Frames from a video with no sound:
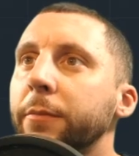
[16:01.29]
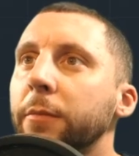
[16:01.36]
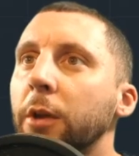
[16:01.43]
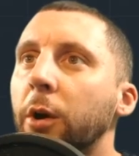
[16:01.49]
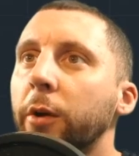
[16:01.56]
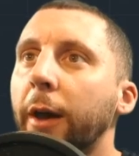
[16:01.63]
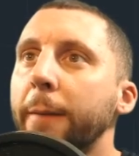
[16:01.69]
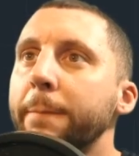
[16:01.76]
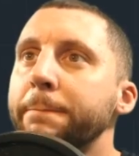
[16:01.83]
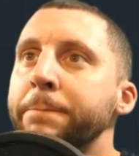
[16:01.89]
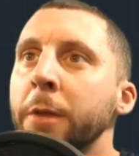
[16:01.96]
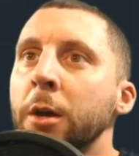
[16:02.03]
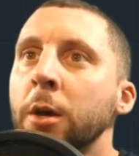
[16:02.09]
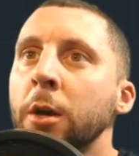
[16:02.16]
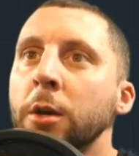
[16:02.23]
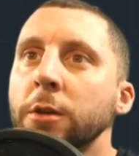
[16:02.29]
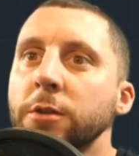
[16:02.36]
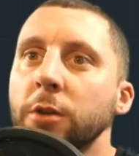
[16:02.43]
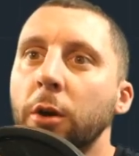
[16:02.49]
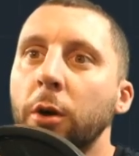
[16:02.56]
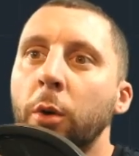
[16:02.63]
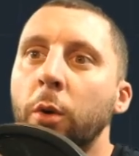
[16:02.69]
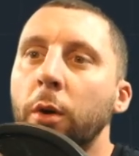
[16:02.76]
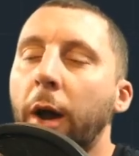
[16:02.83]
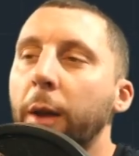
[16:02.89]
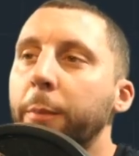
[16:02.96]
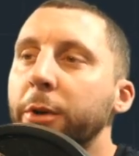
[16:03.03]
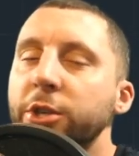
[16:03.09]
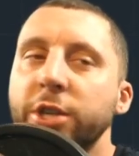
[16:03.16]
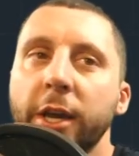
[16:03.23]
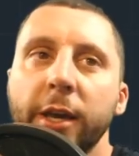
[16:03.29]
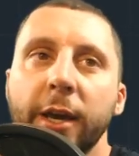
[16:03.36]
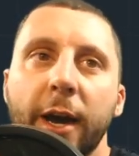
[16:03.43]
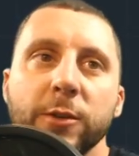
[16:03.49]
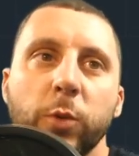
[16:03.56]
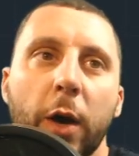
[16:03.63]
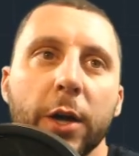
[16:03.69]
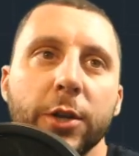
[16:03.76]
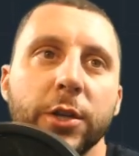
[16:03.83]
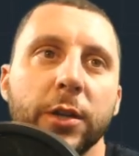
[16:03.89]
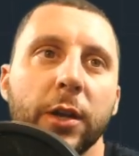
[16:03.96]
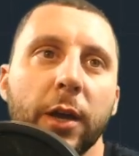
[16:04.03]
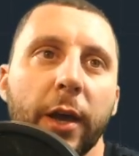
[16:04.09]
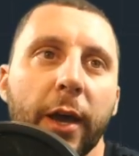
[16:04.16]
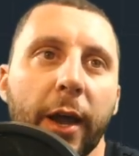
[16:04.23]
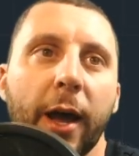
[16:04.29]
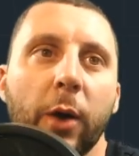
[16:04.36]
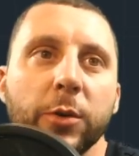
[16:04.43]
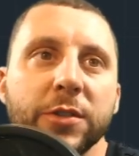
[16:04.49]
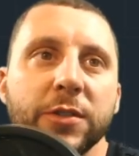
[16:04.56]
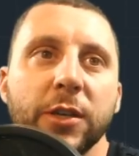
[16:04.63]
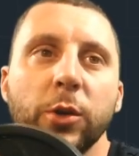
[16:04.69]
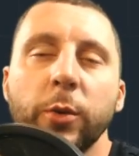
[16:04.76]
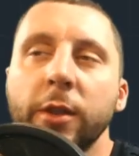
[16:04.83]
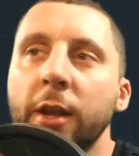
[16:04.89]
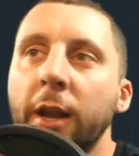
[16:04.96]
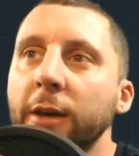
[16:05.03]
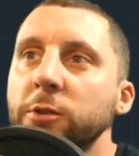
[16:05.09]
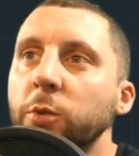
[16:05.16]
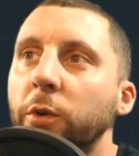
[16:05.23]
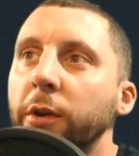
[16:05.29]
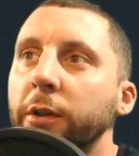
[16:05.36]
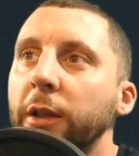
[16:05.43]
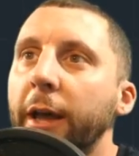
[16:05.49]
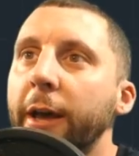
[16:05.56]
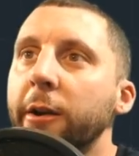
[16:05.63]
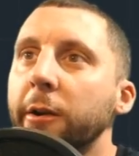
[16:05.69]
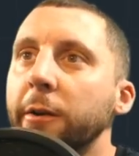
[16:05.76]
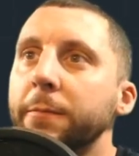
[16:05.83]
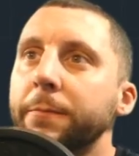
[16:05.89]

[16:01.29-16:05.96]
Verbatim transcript: Okay, so I appreciate you guys watching, and I will see you in the next one. Later.